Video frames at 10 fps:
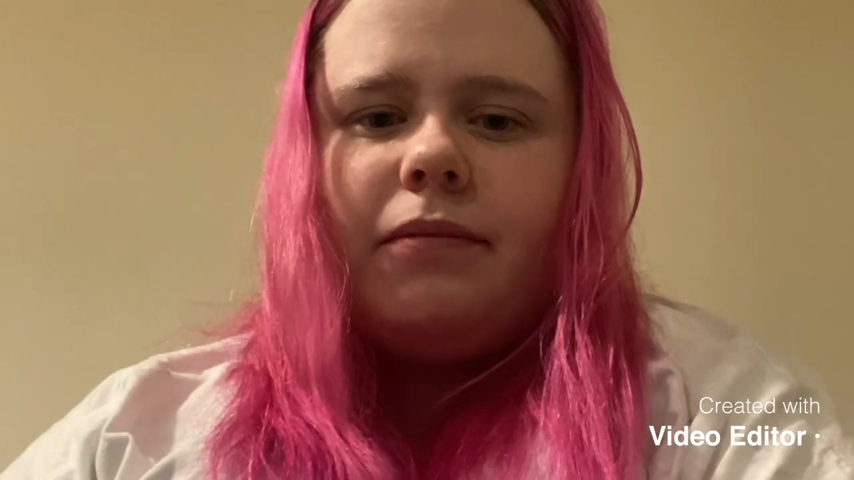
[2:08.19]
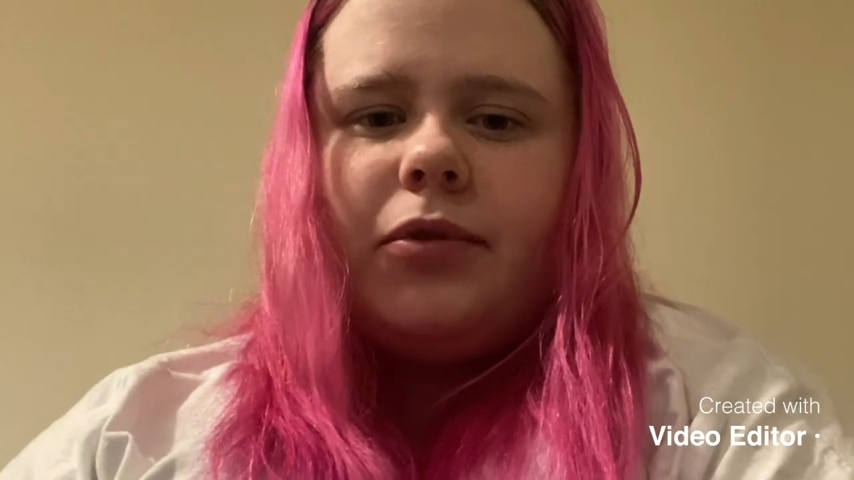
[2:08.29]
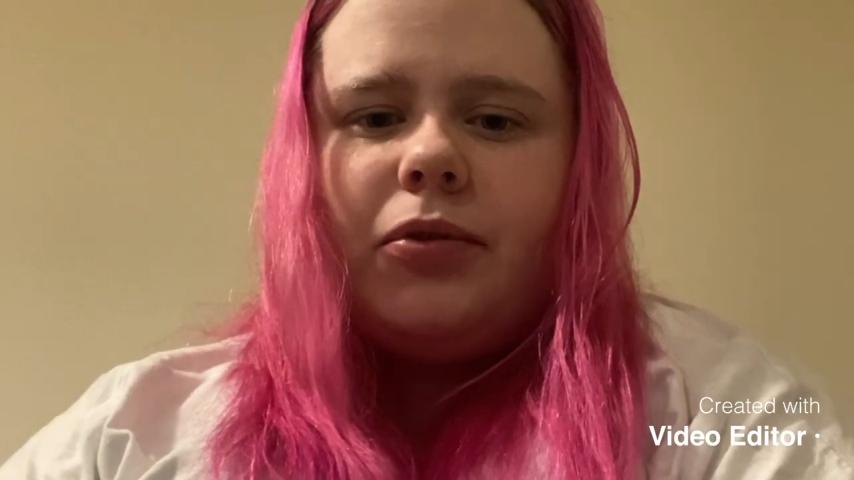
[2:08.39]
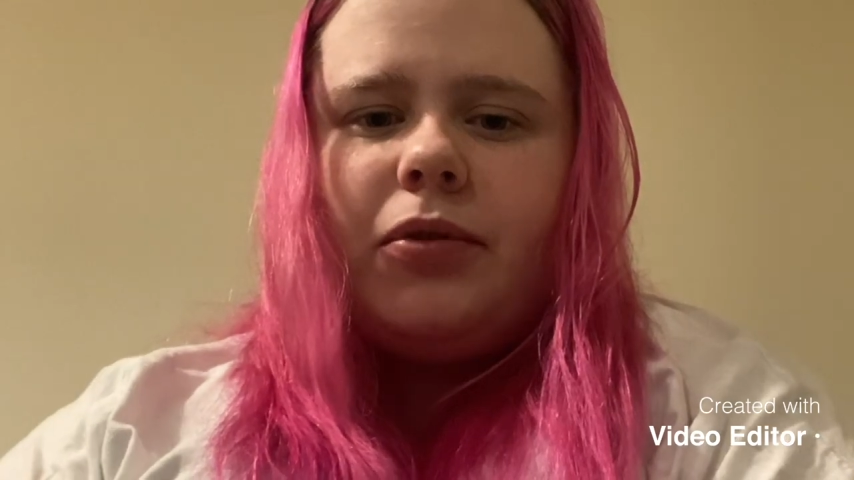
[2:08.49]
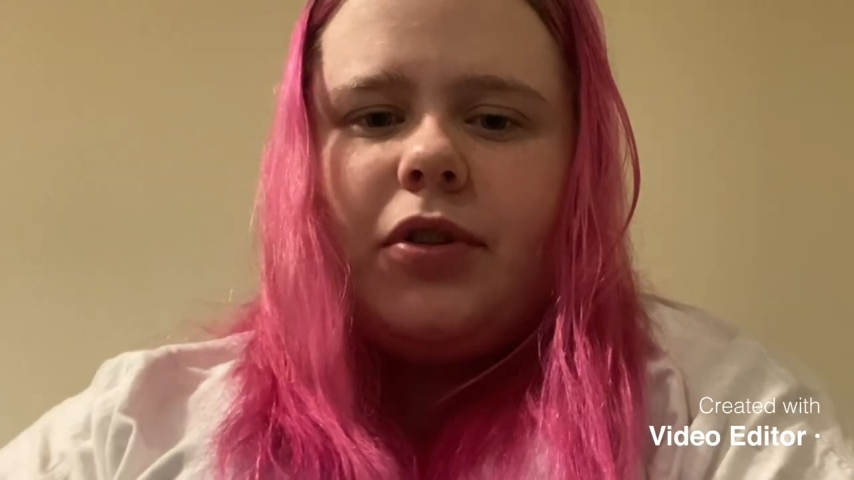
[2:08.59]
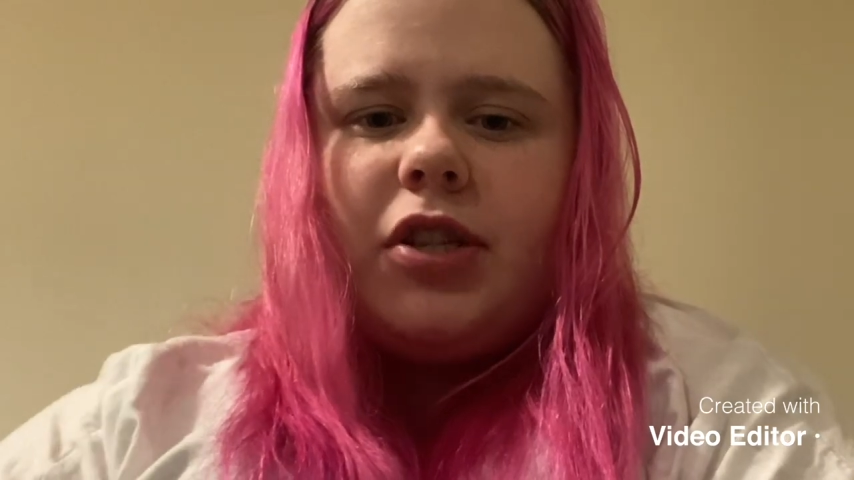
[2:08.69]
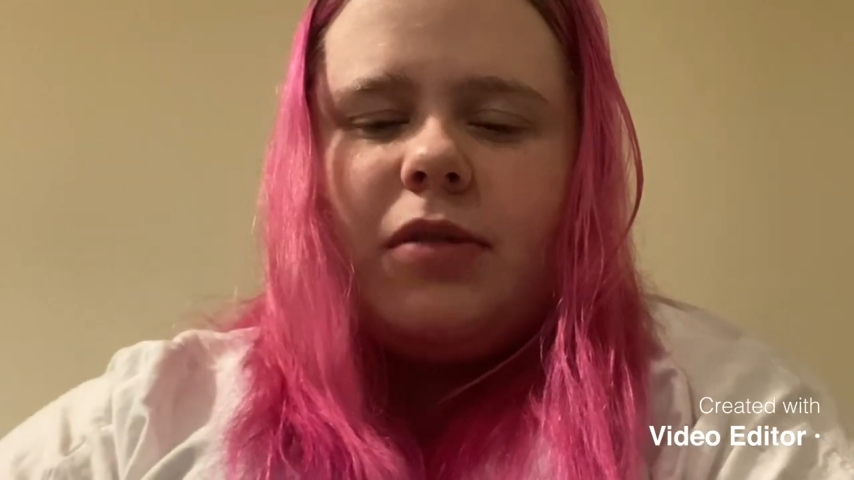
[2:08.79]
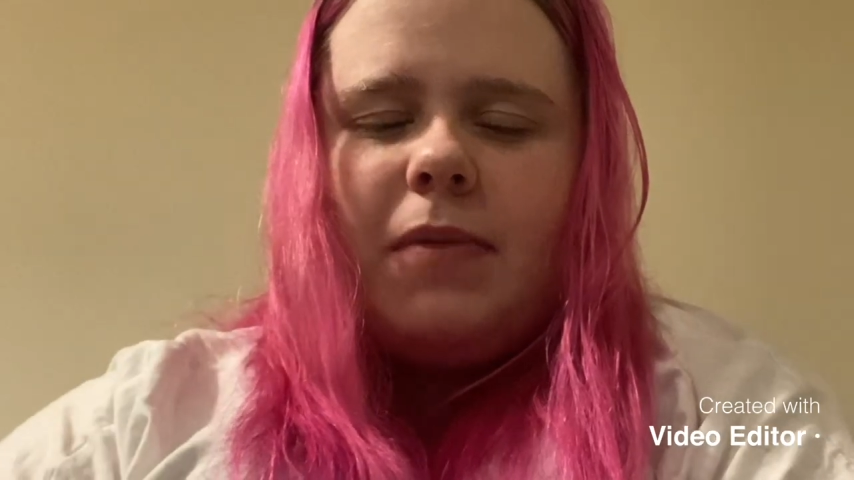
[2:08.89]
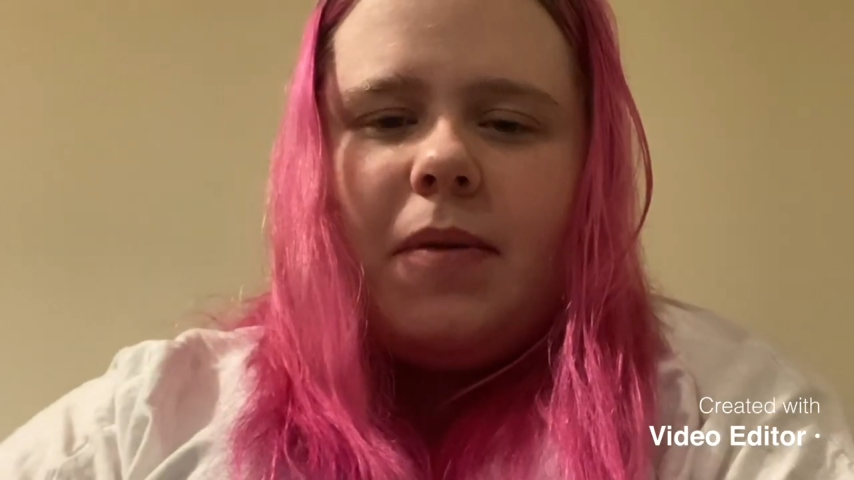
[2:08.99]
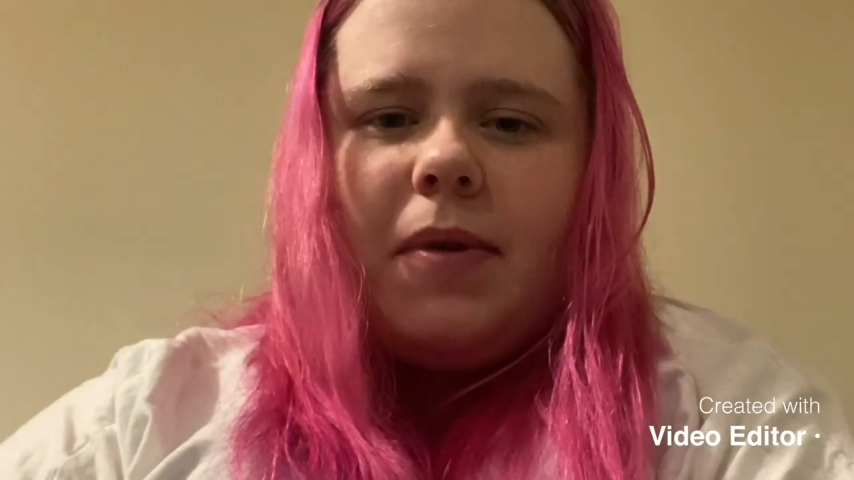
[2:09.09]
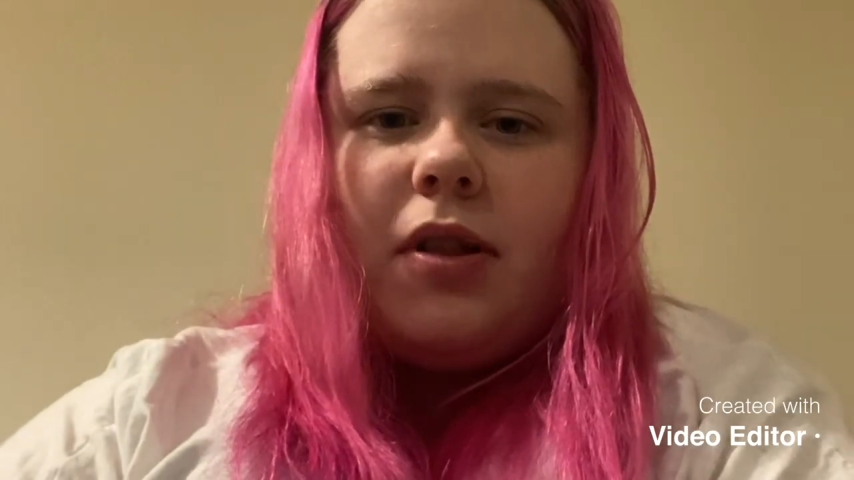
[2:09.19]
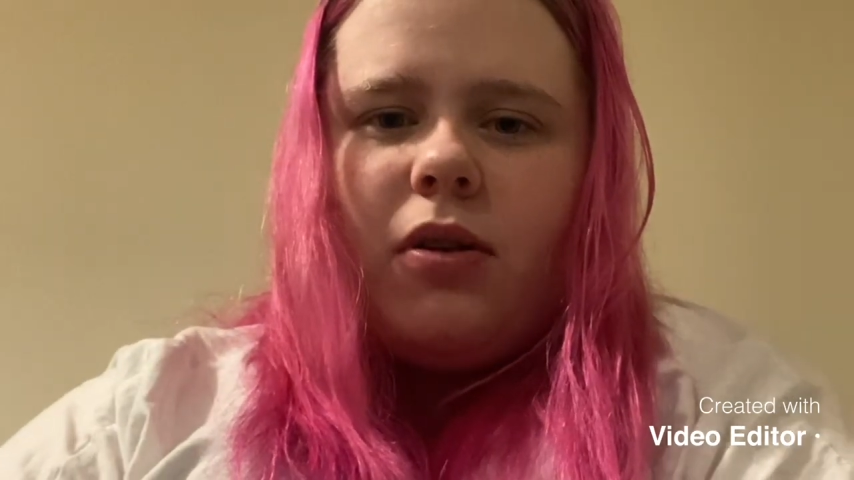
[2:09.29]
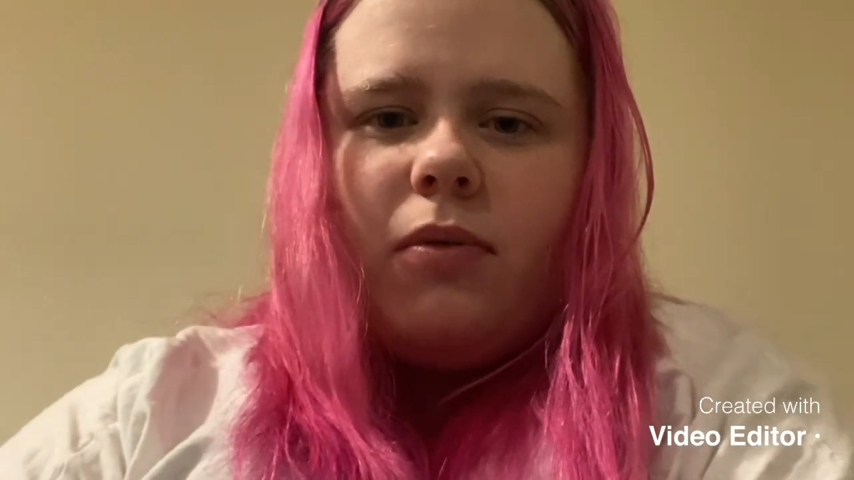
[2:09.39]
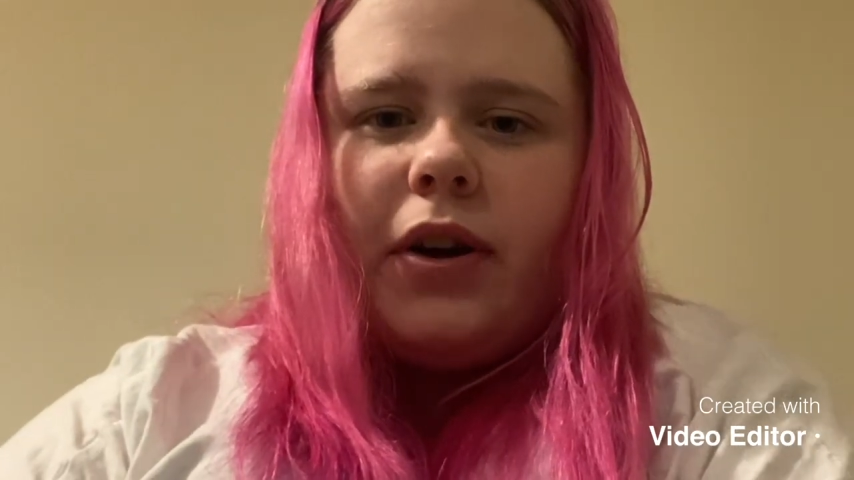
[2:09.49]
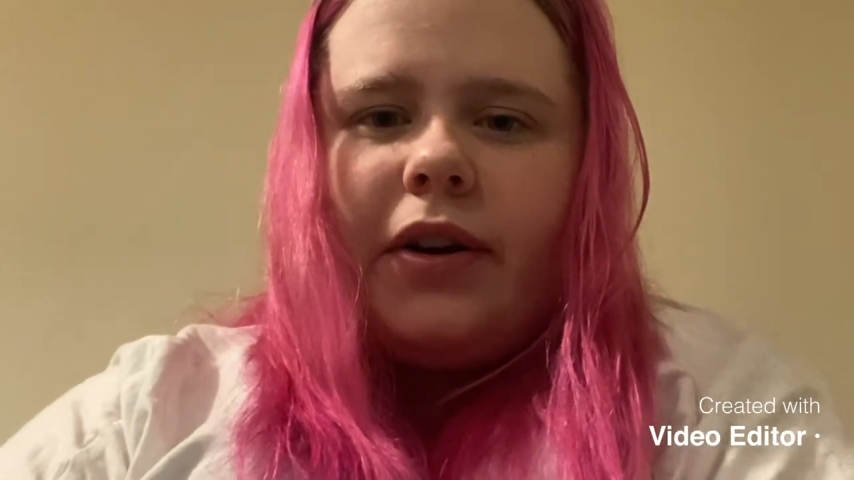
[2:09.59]
So it just made me a
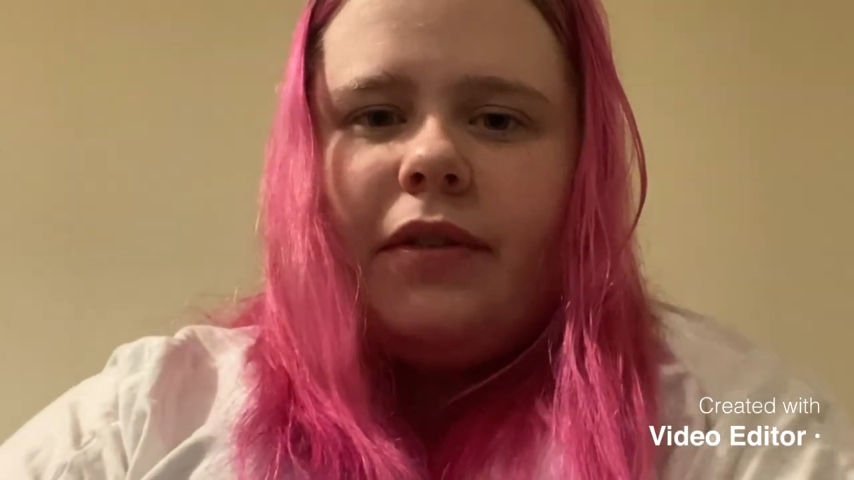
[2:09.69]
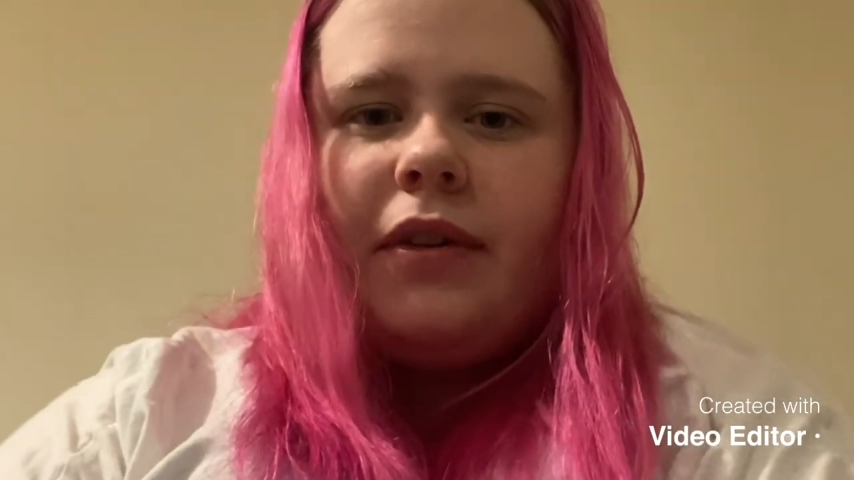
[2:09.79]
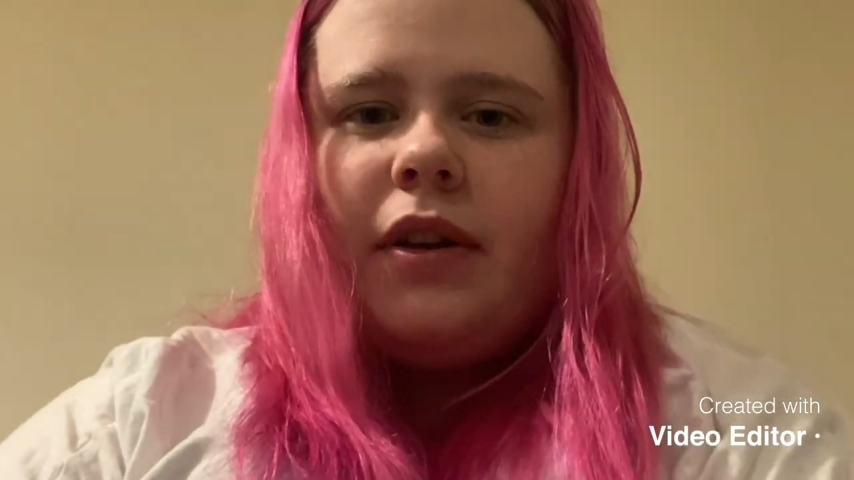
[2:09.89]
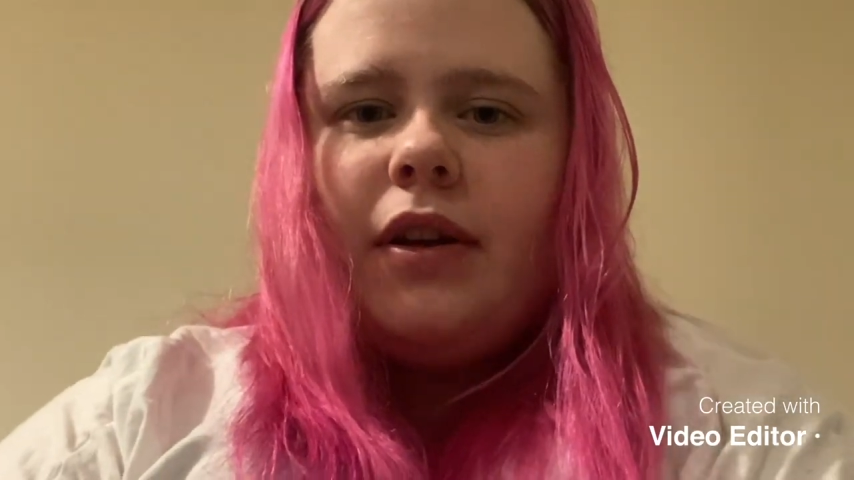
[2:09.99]
lot worse.